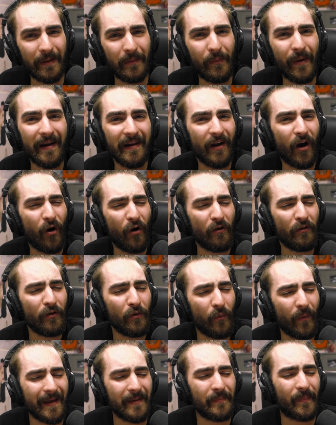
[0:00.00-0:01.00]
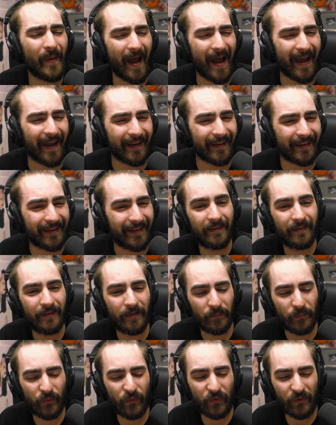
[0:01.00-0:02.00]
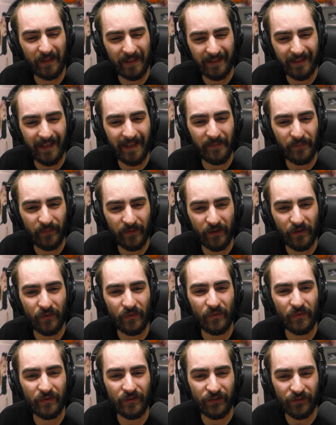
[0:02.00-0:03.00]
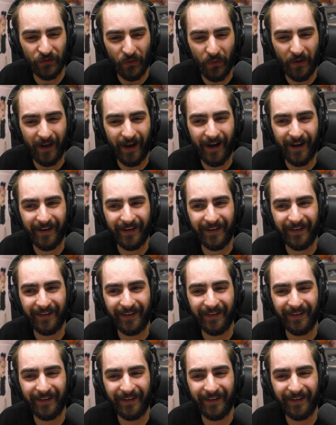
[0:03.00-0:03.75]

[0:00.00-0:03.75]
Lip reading: went all the way back to pre-debut Soyeon.